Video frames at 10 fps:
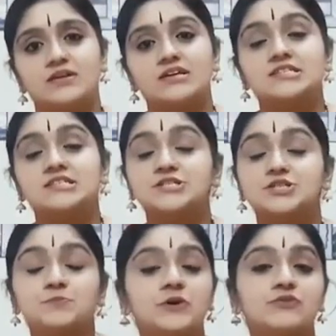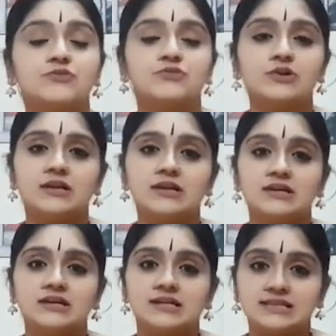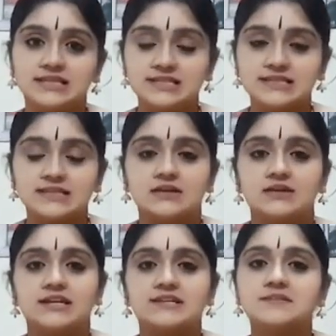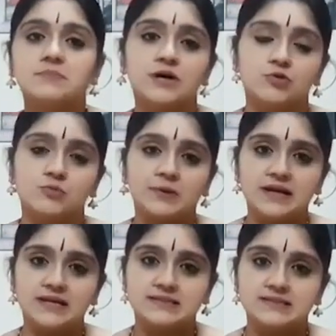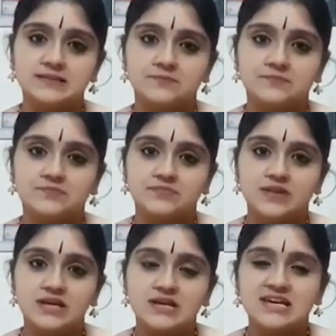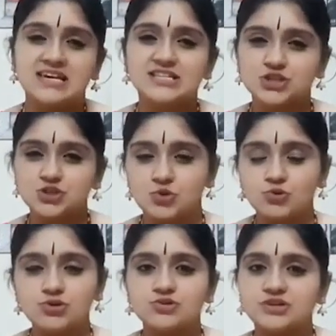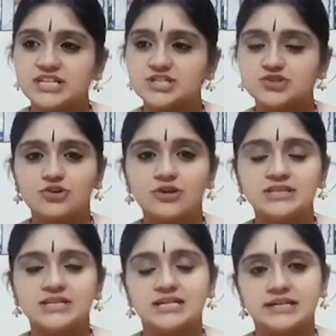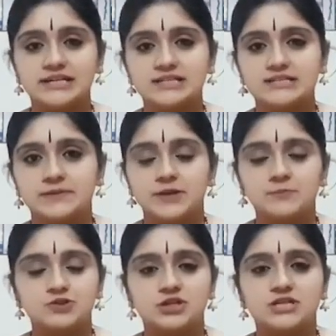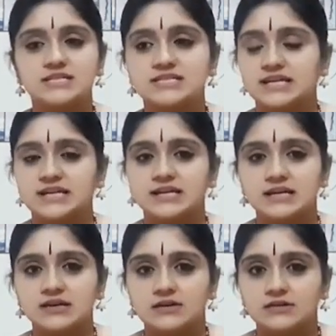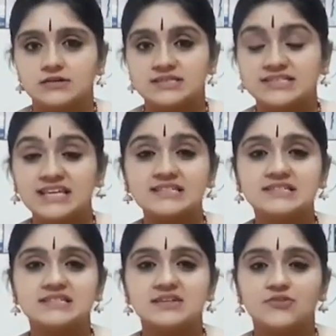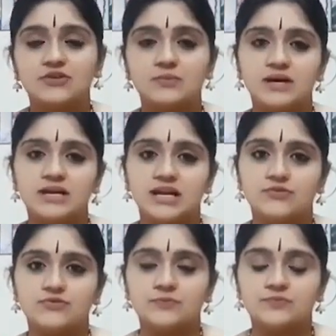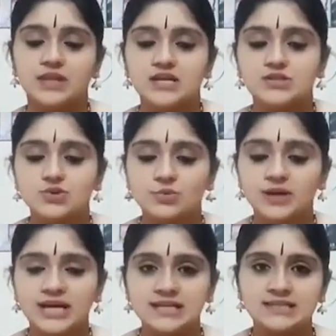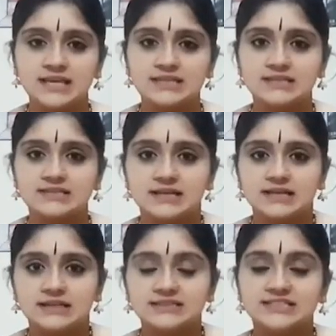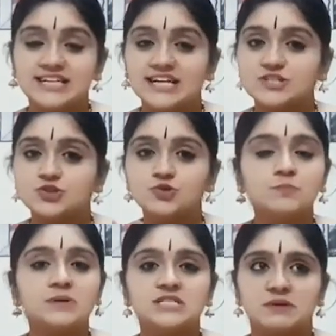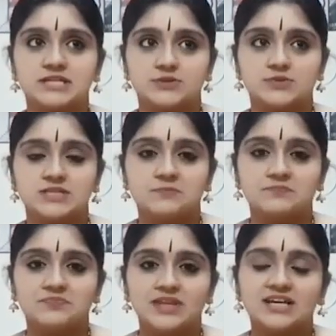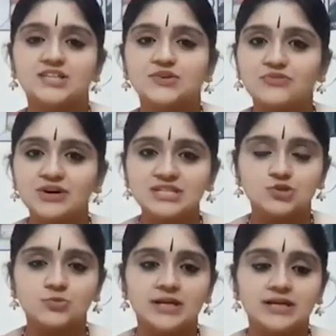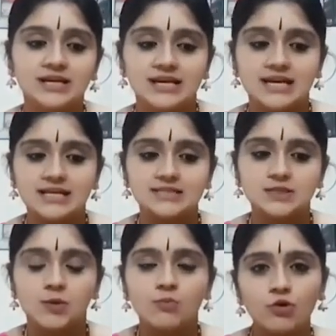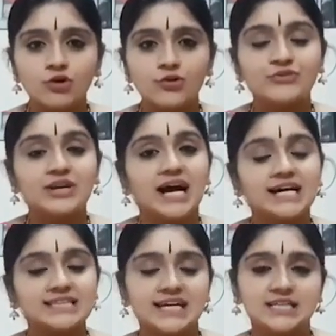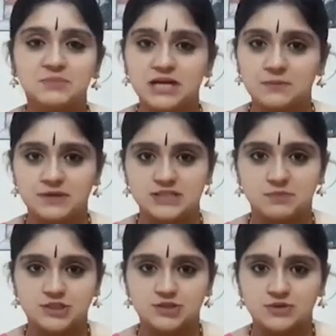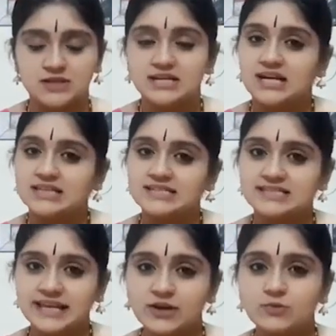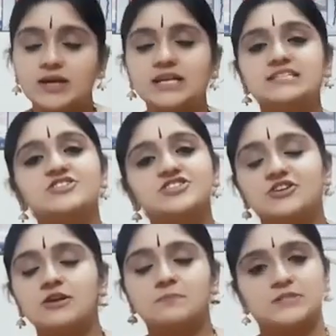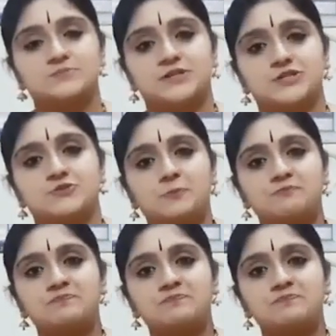Such powerful this Narasimha Rupa is. He is known to destroy the hurdles and obstacles and sins from our life. So when I say this, there are two perspectives. The first one is more of an Adhyatmika perspective, and the second one is a general perspective.